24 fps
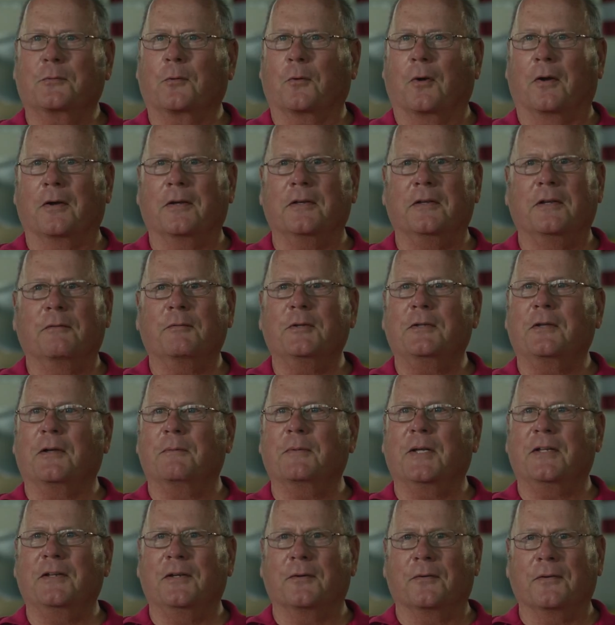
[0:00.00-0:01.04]
cried. And every time
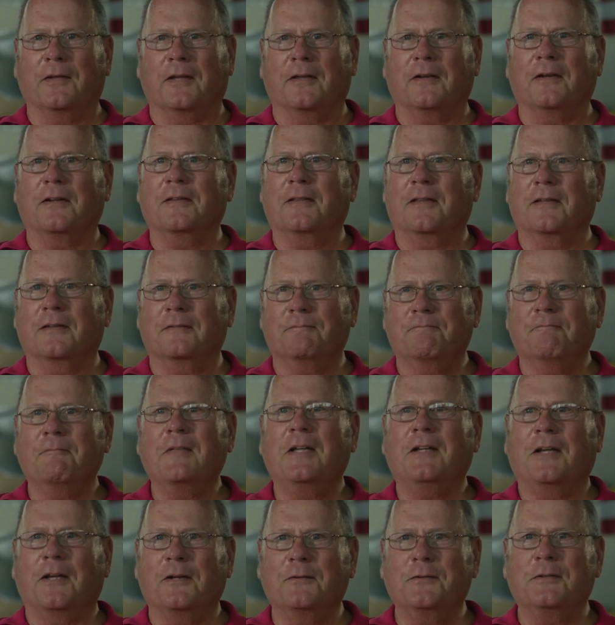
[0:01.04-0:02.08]
I hear that, I think,
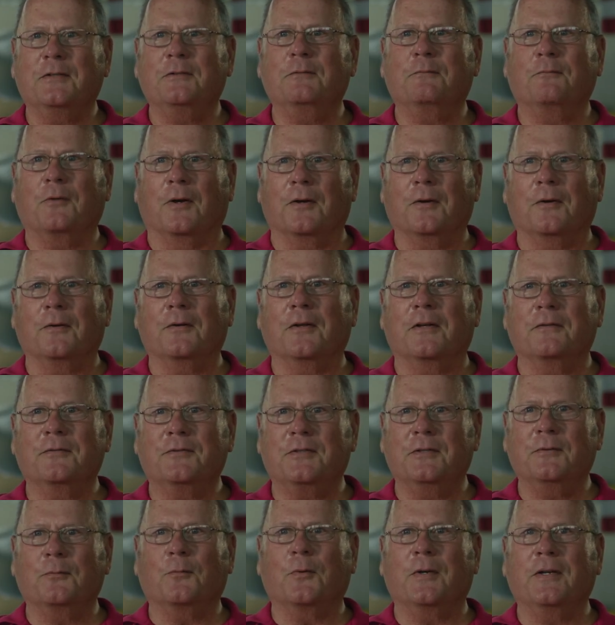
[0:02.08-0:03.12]
I've seen fire and I've
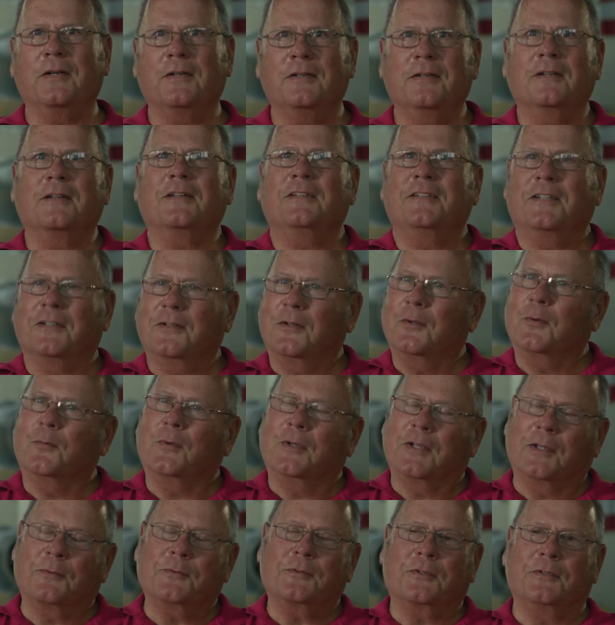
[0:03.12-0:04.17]
seen rain, I didn't know
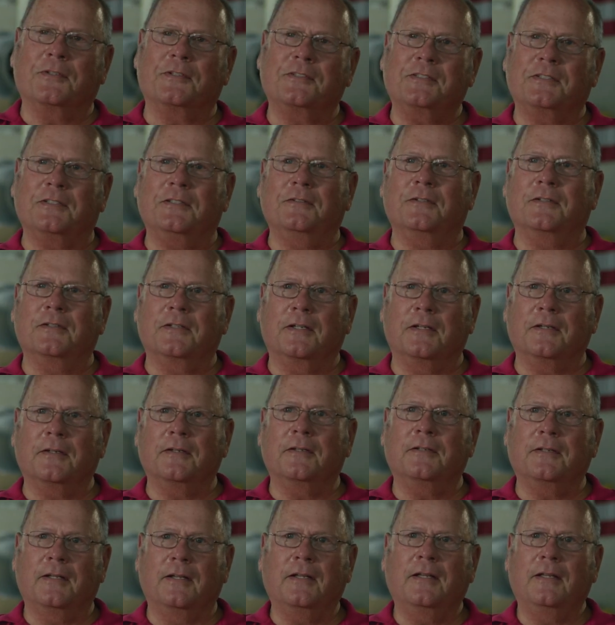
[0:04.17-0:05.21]
when I was going to see you again.
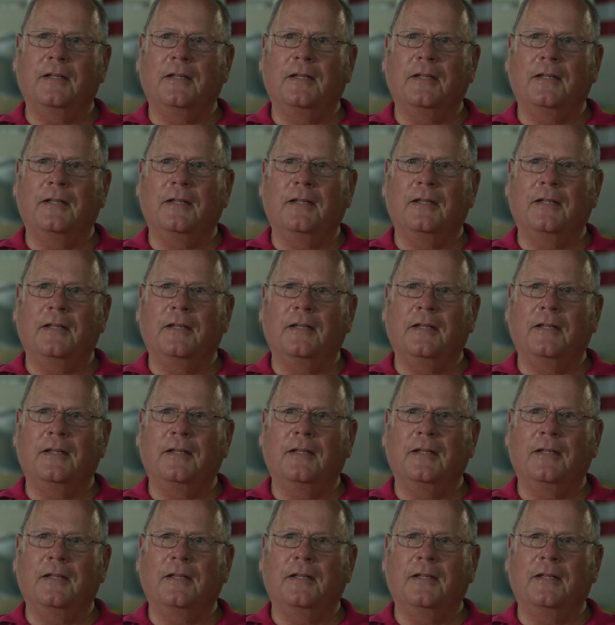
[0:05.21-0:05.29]
And